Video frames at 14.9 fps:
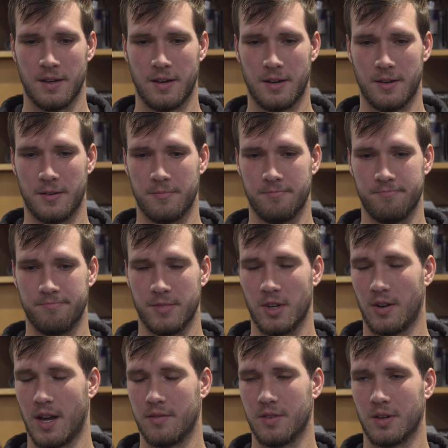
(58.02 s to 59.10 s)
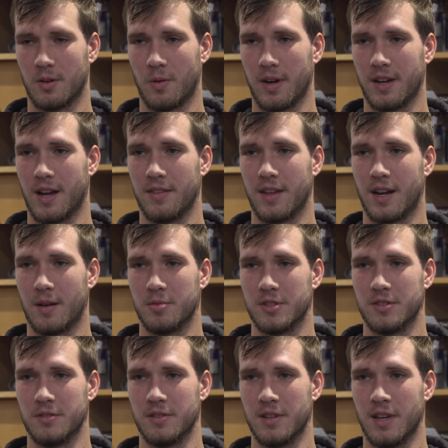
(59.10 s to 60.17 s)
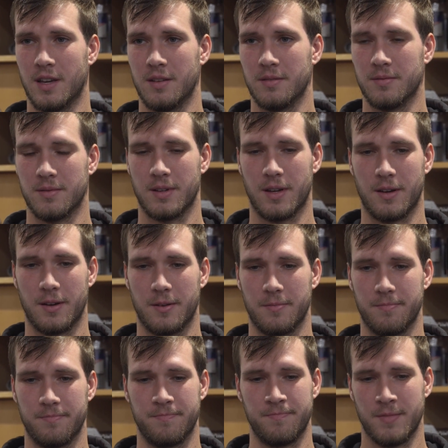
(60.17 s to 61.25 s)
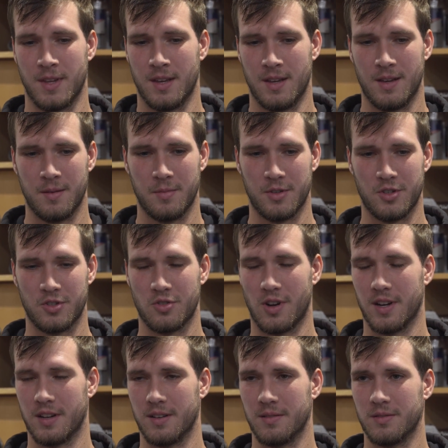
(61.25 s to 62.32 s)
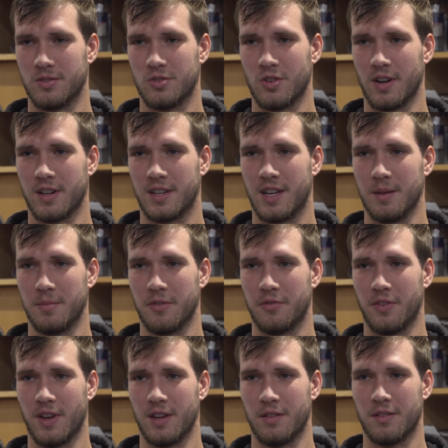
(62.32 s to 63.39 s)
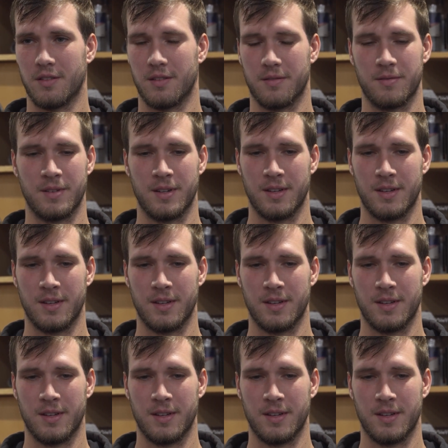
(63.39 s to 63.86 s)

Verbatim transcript: um, you know, haven't quite gotten that opportunity yet. Um, but just trying to trying to keep the faith and